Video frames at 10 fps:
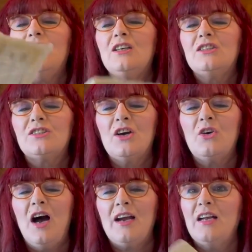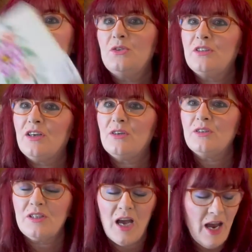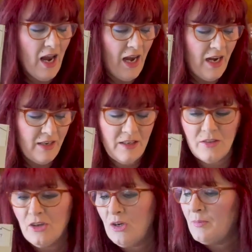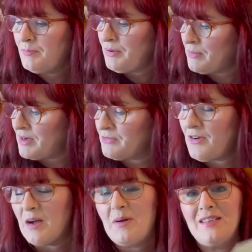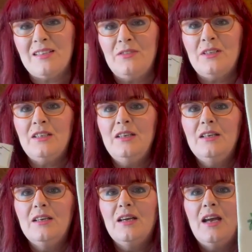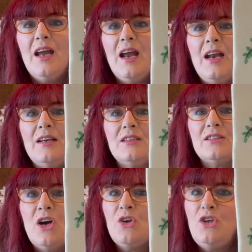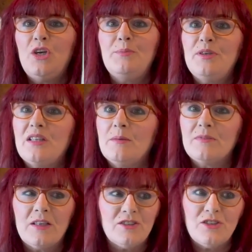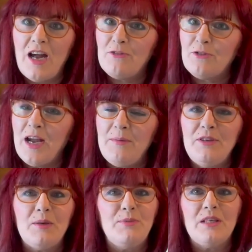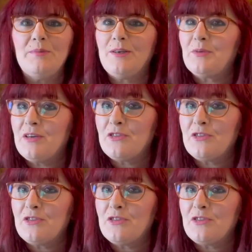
So I got two of those. And they're probably about a 5x7. And so you could put them, because they're not framed, you could put them in whatever